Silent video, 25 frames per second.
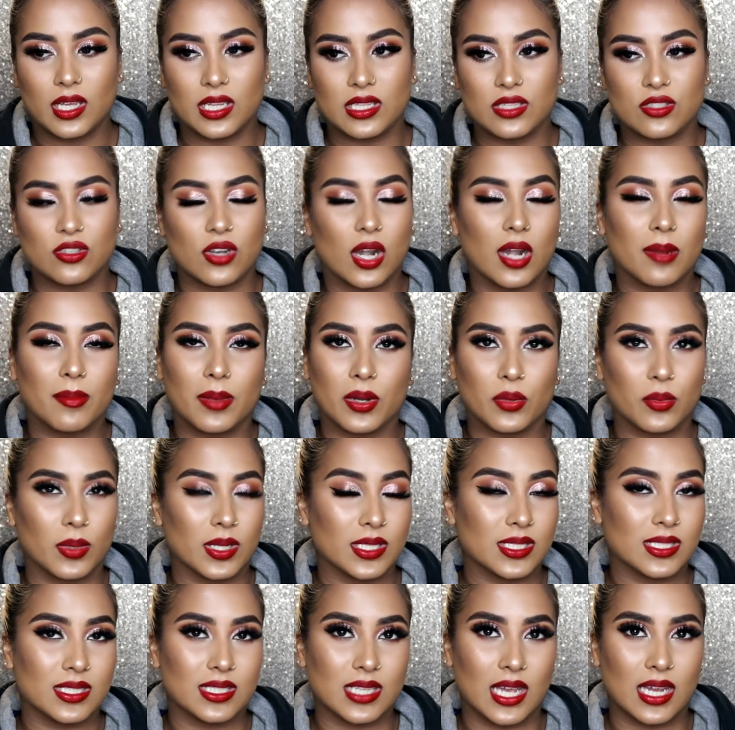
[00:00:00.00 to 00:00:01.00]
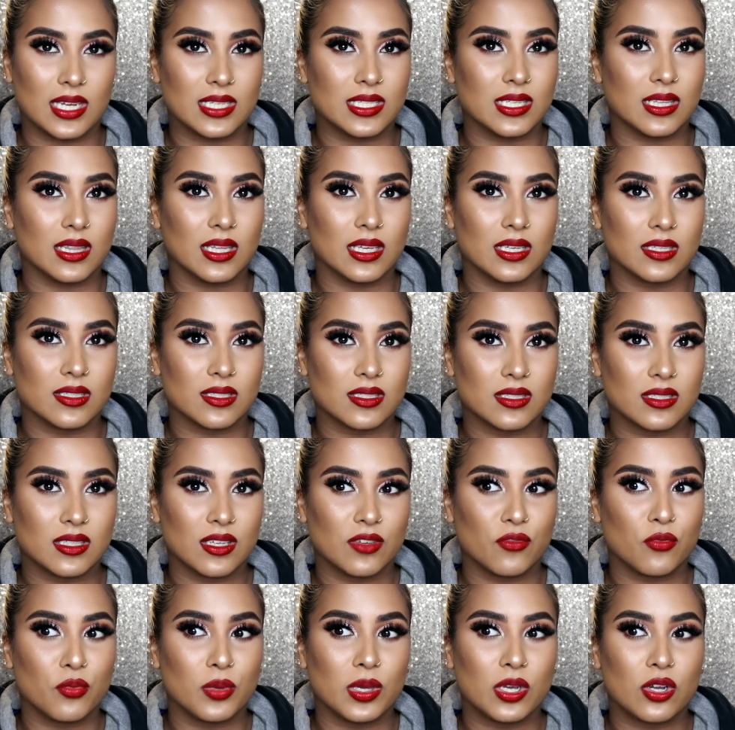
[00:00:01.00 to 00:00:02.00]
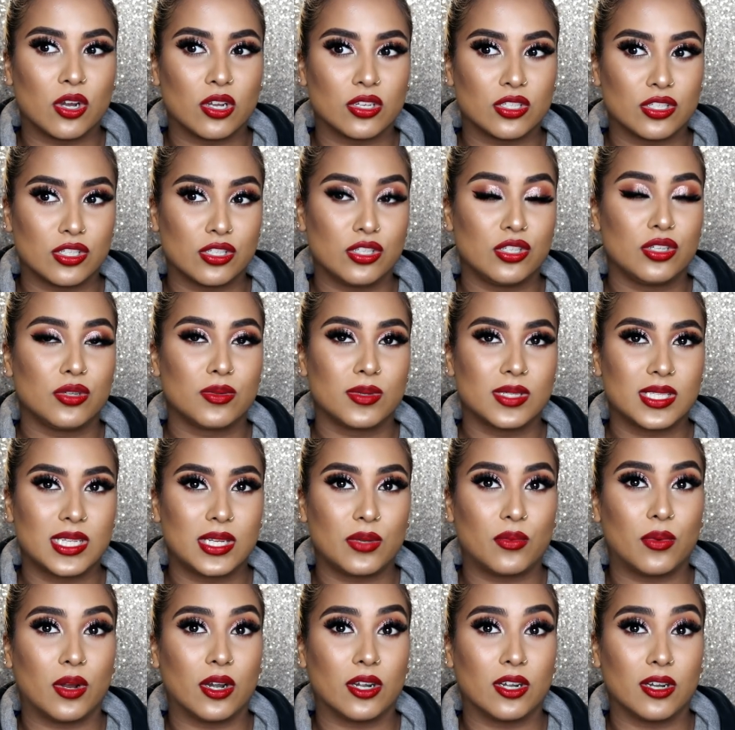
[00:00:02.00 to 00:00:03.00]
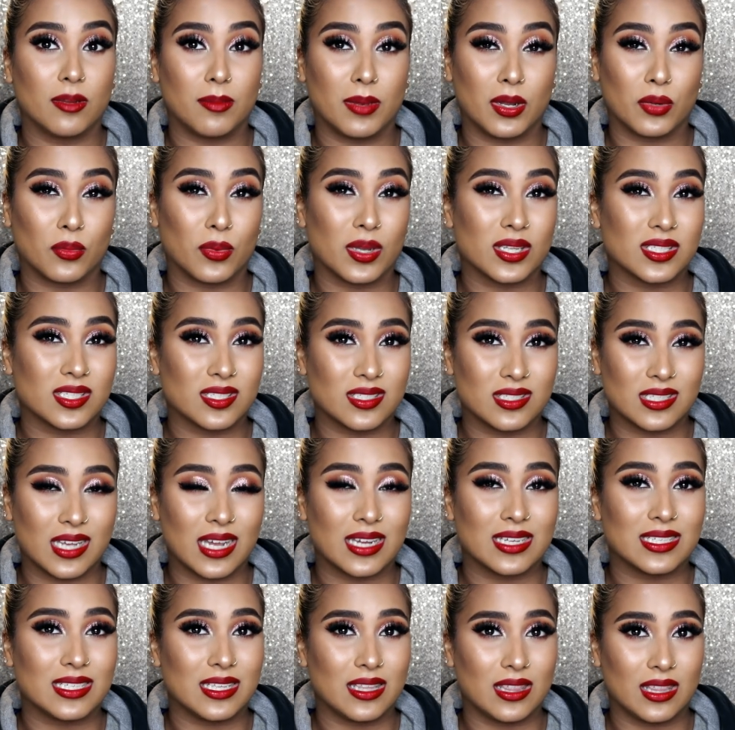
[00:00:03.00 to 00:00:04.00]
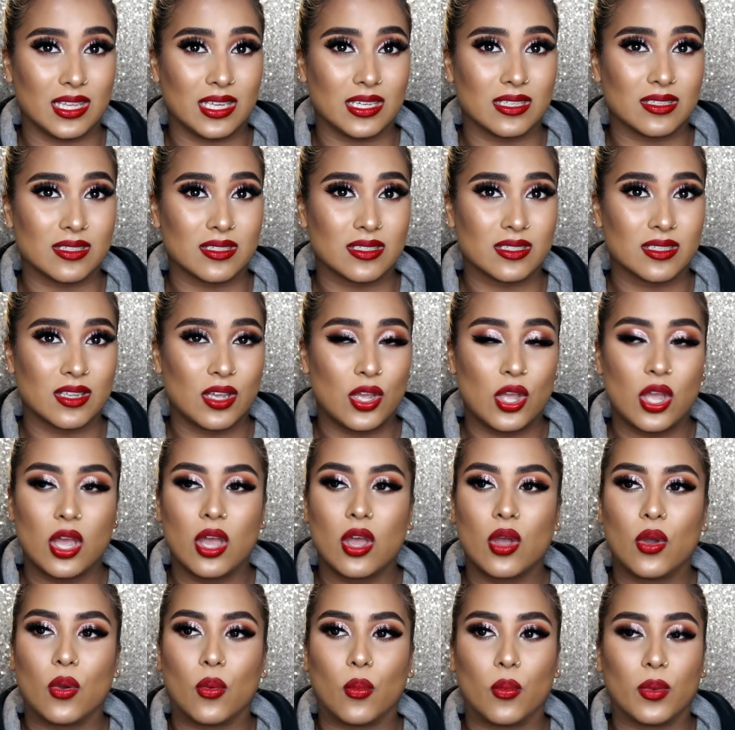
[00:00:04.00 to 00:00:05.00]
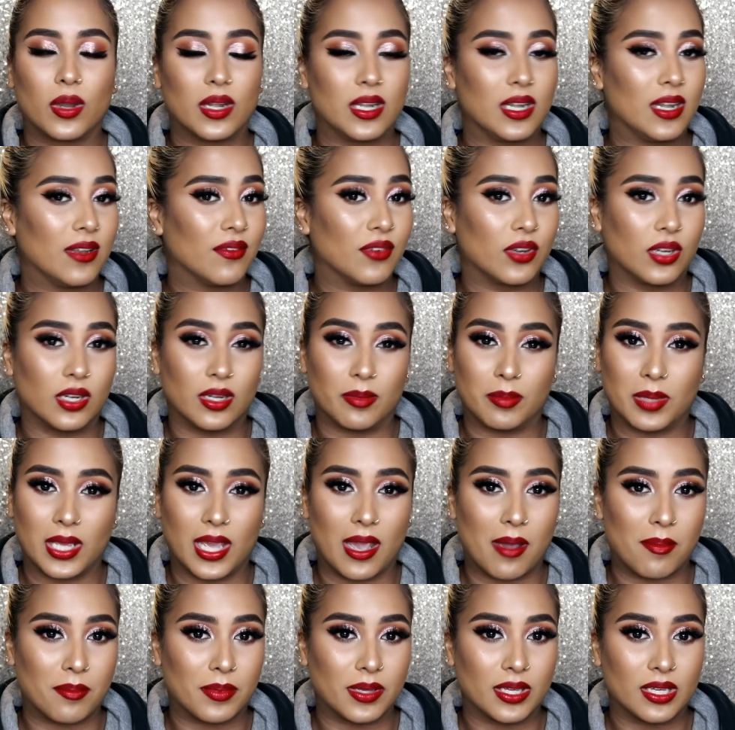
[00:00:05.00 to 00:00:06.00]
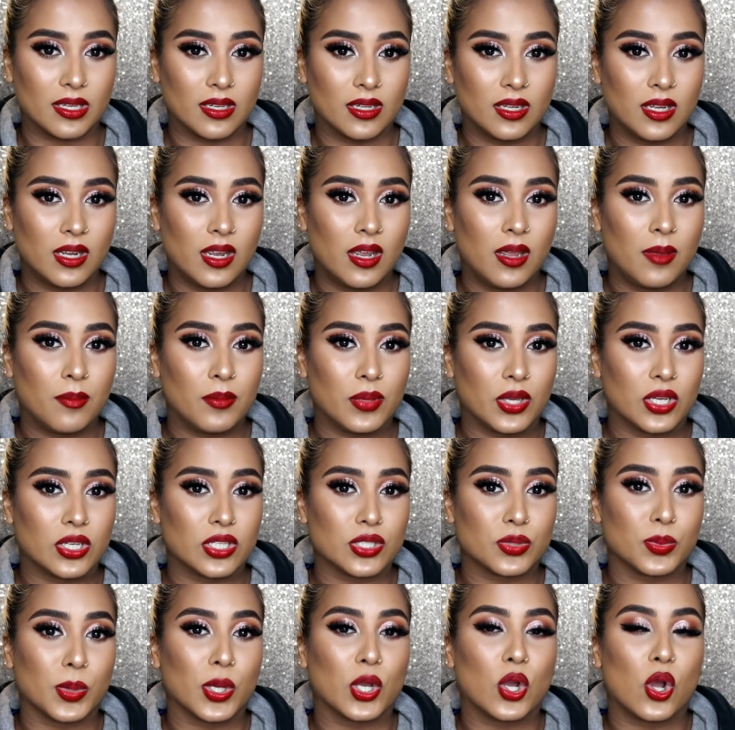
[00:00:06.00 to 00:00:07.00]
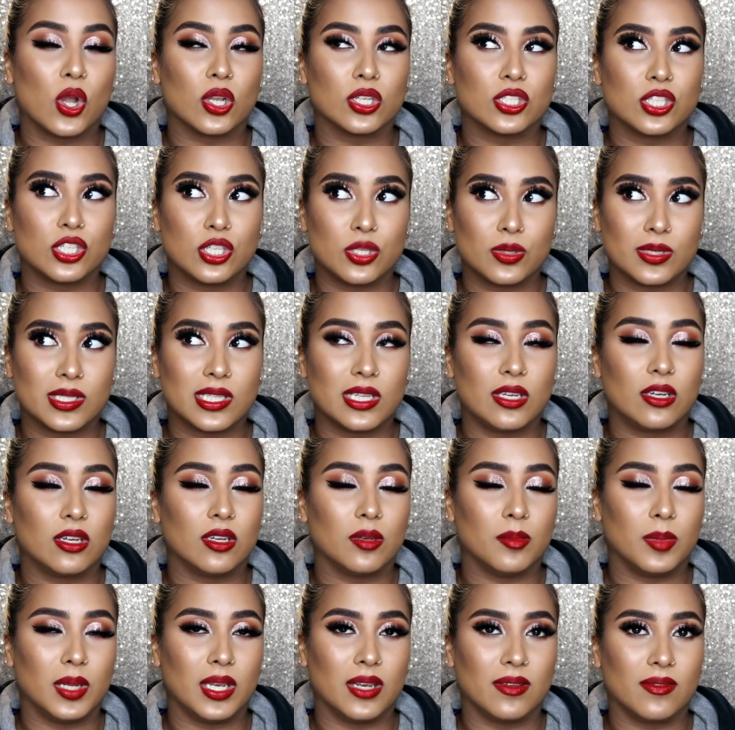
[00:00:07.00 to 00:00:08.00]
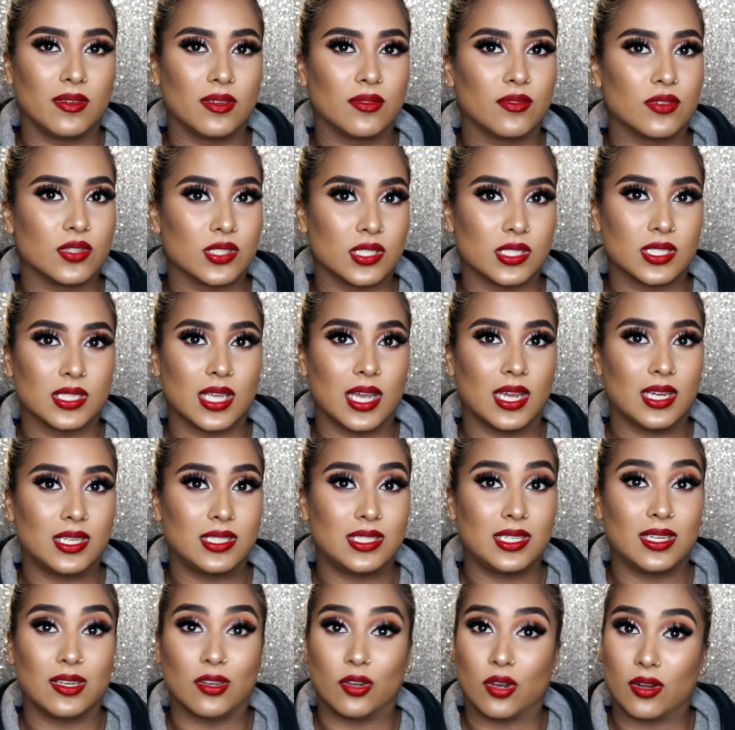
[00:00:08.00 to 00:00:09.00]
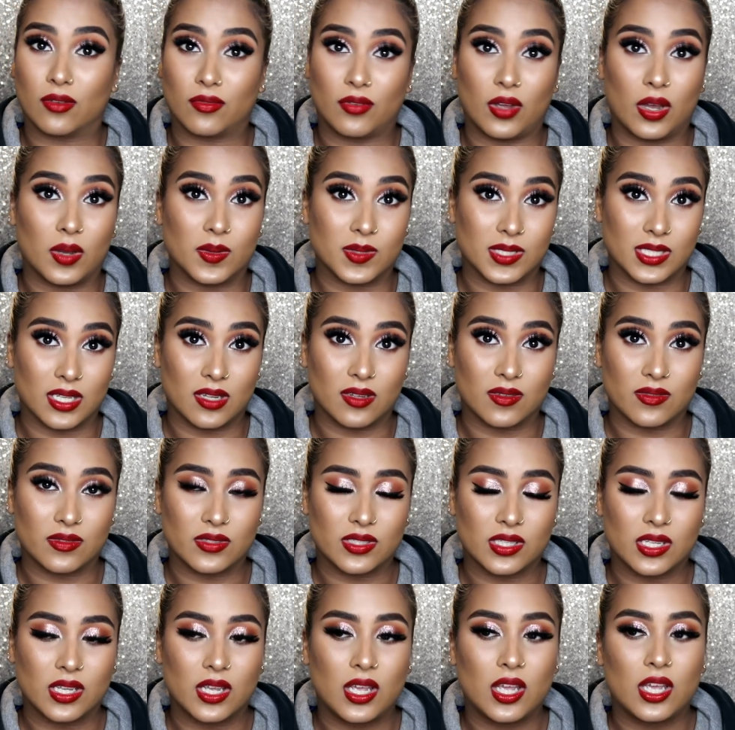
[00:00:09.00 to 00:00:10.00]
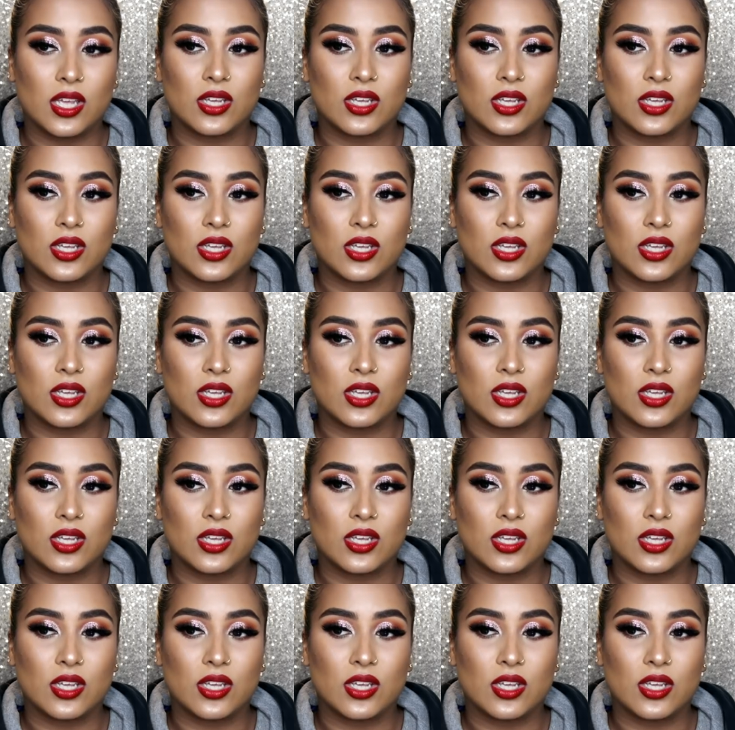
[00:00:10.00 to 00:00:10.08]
it's not about what society thinks. If we continuously worry about what society thinks, we're never going to be happy because we're continuously going to be living for society and not for ourselves.